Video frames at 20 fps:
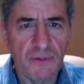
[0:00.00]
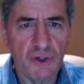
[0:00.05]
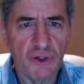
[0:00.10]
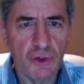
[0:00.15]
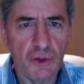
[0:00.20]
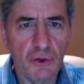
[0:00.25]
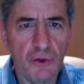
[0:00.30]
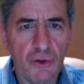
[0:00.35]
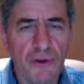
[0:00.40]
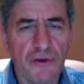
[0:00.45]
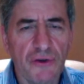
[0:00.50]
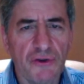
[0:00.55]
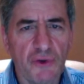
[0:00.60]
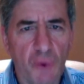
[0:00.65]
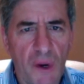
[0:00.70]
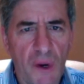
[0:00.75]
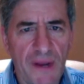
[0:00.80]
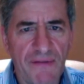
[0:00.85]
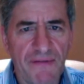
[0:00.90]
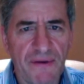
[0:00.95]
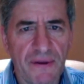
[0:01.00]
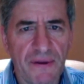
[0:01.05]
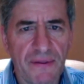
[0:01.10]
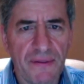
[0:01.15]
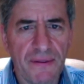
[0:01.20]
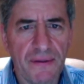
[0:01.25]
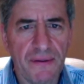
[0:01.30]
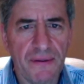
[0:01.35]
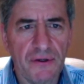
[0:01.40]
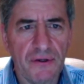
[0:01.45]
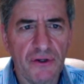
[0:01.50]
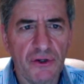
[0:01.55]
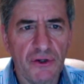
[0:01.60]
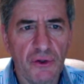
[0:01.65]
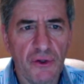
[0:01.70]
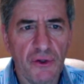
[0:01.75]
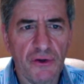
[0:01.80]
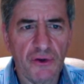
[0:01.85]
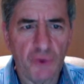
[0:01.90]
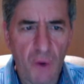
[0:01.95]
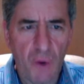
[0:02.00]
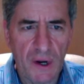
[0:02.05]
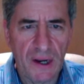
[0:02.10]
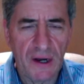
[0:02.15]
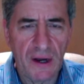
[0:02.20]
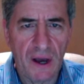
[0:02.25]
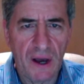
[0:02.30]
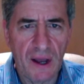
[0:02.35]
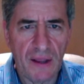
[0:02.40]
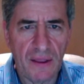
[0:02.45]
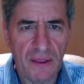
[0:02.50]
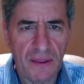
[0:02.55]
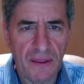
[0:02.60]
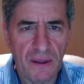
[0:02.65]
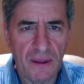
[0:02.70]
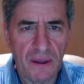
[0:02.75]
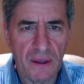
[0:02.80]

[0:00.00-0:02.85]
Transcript: June the 25th to the 29th.